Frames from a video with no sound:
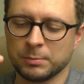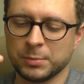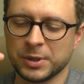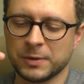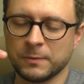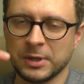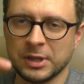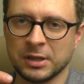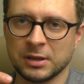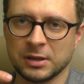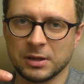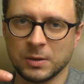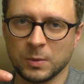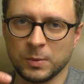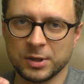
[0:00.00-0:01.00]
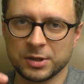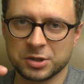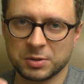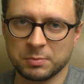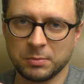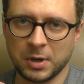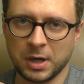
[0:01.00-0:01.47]
between the
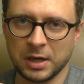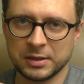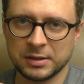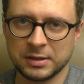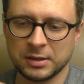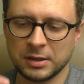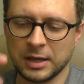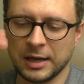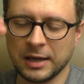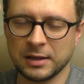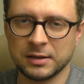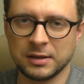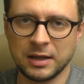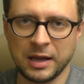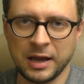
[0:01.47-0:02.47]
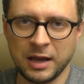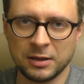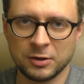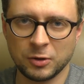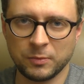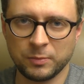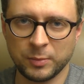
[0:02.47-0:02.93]
watch body and the
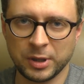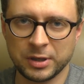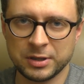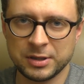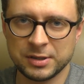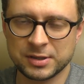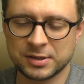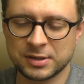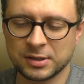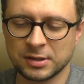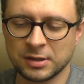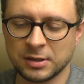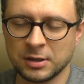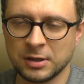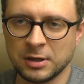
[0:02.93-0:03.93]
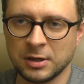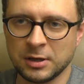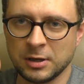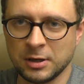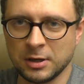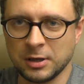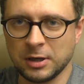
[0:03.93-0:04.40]
end of my wrist,
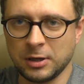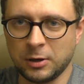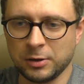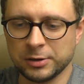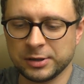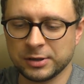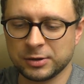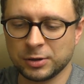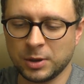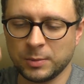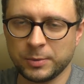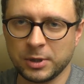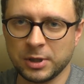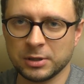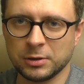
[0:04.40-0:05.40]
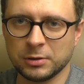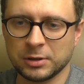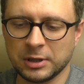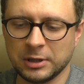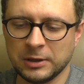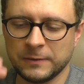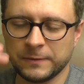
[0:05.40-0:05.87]
on the top and on
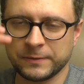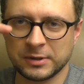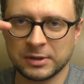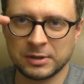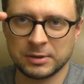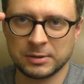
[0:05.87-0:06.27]
the left,